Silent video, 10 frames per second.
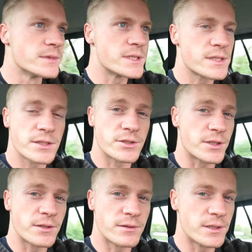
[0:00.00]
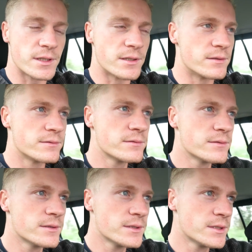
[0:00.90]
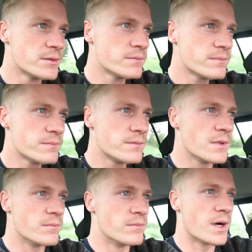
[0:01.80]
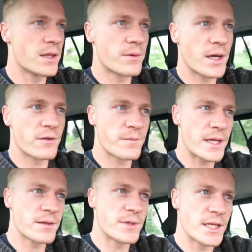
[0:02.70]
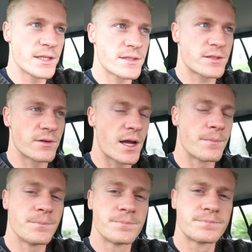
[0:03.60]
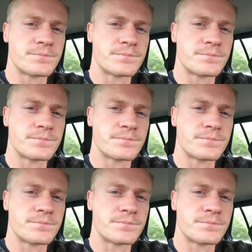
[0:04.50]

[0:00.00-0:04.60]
He's such a cutie though. By the way, I've made him an Instagram.